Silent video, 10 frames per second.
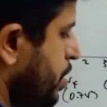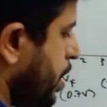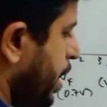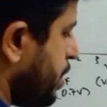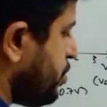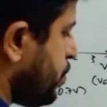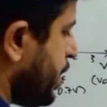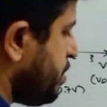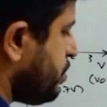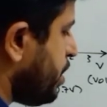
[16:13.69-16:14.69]
As you
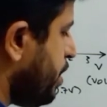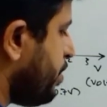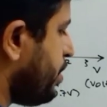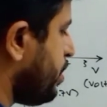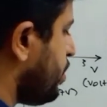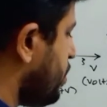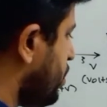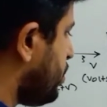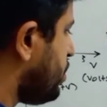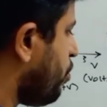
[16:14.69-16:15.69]
can see here,
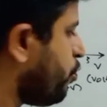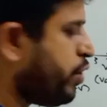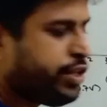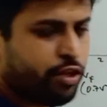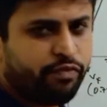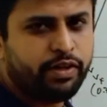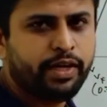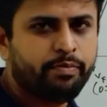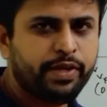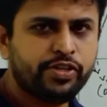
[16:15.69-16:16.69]
the width of the
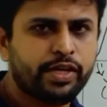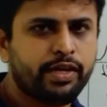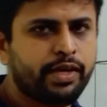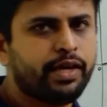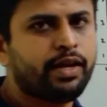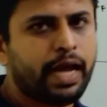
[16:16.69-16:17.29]
depletion layer